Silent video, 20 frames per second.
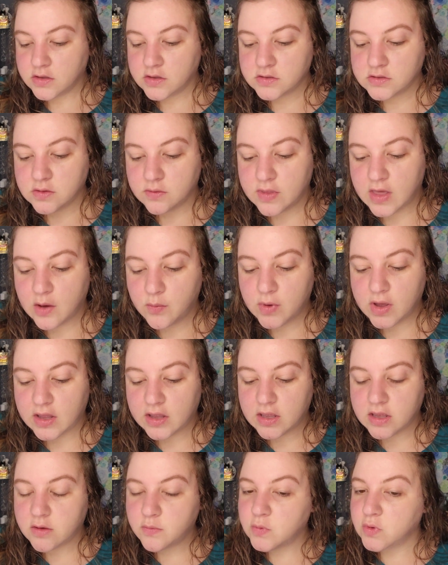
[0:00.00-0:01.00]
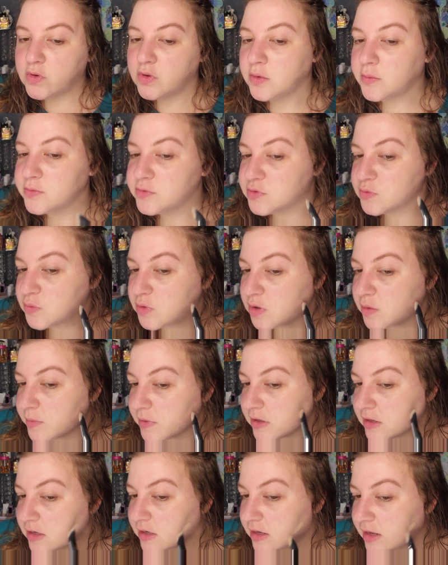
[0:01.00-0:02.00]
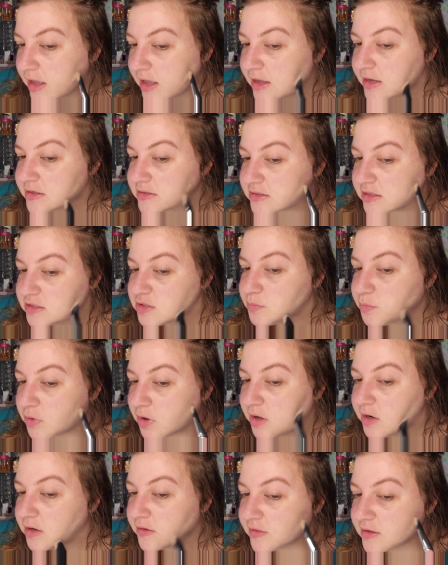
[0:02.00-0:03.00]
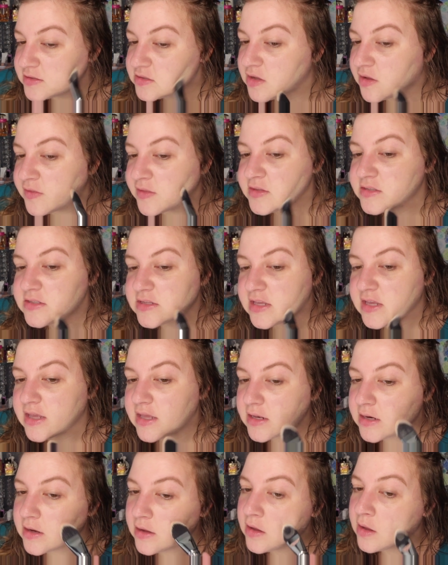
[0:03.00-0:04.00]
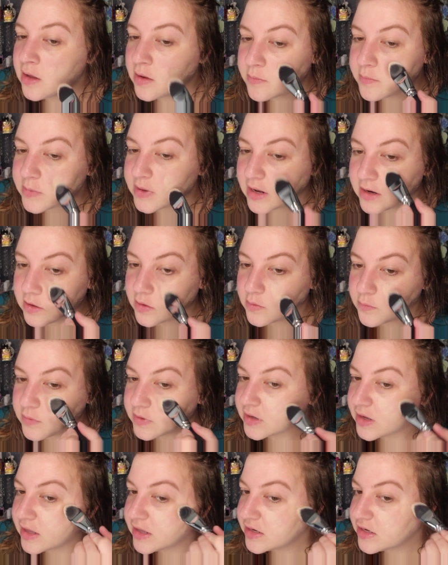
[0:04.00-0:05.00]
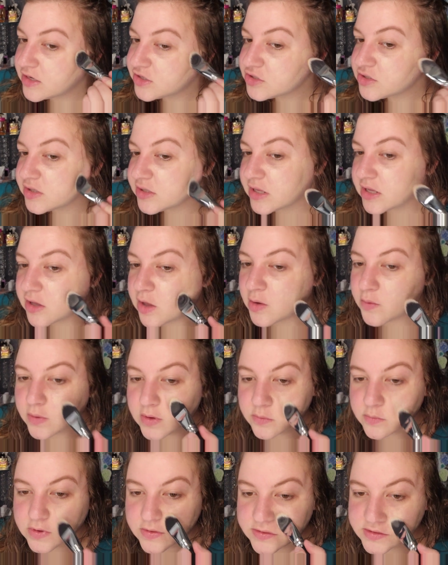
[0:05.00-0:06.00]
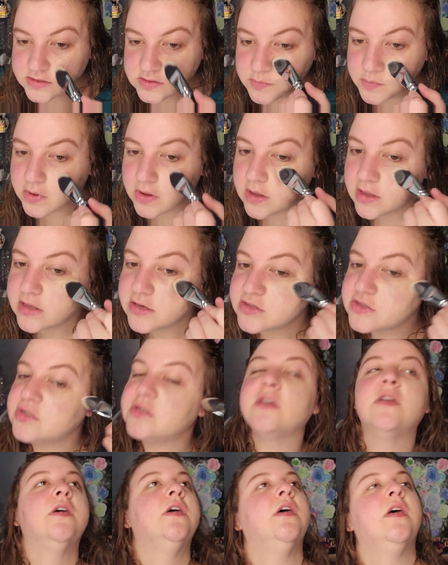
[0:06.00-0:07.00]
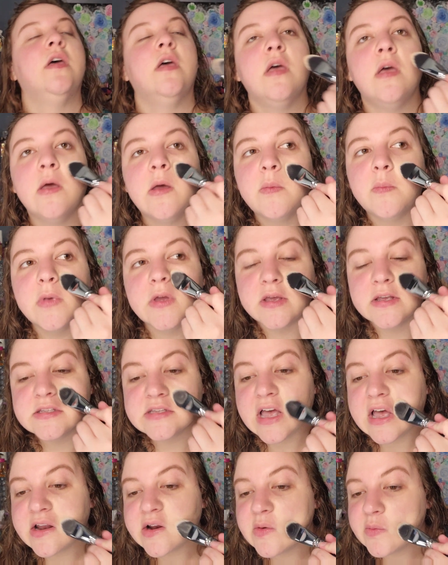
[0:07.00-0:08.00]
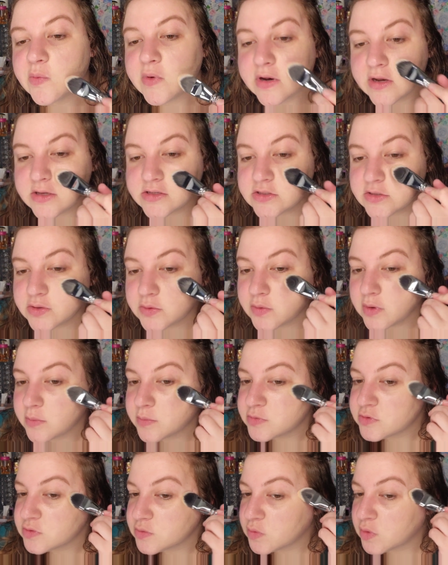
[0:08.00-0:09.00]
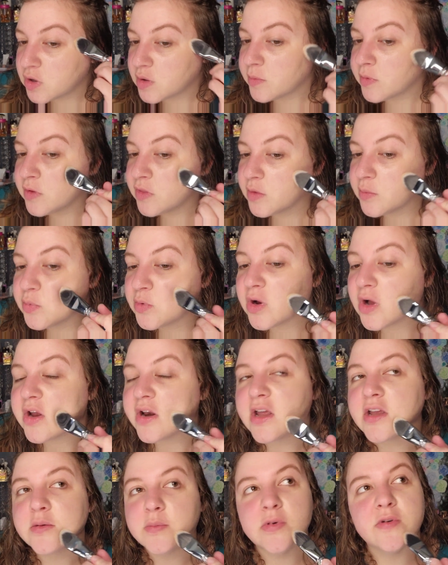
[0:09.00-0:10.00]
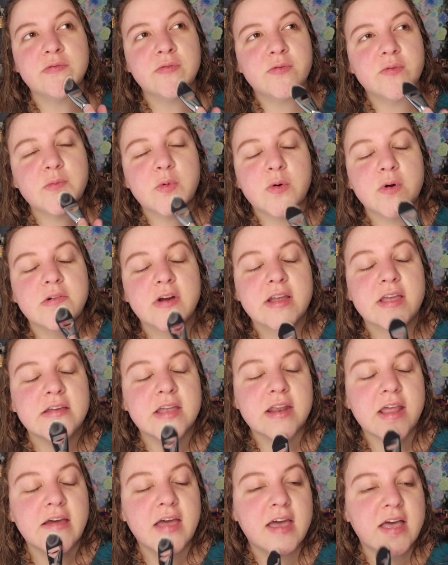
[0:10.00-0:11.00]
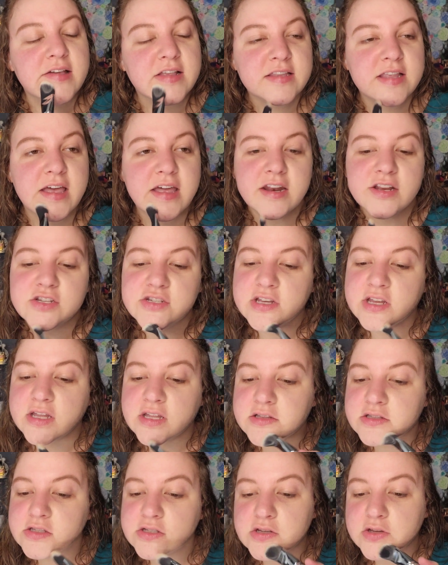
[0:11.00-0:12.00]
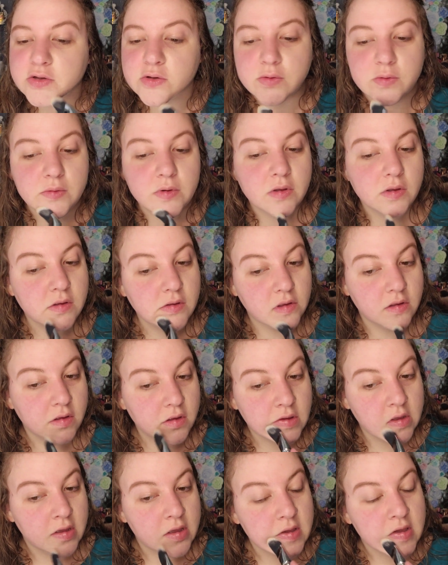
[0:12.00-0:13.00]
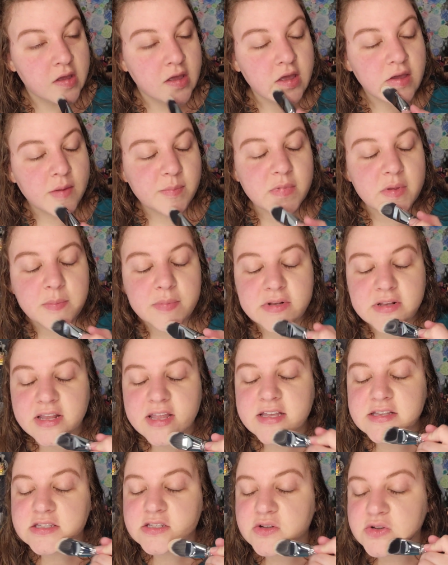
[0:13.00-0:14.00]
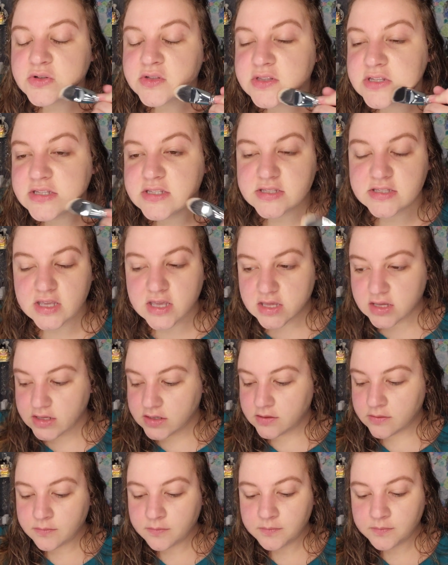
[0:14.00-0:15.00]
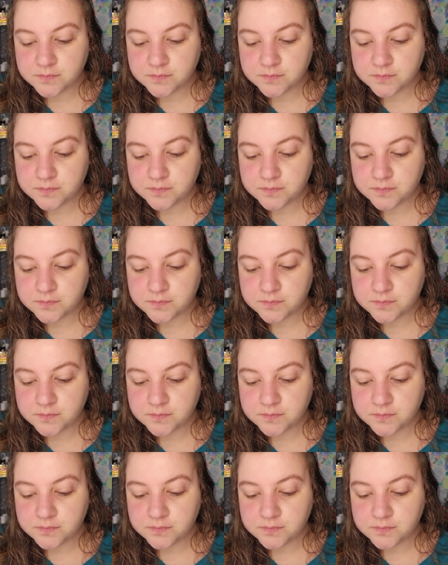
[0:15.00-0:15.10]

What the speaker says: so that way it will absorb any excess product that's on the skin. But I don't want to initially go in with a sponge because I don't want it to absorb the product before it has had a chance to be placed on the skin.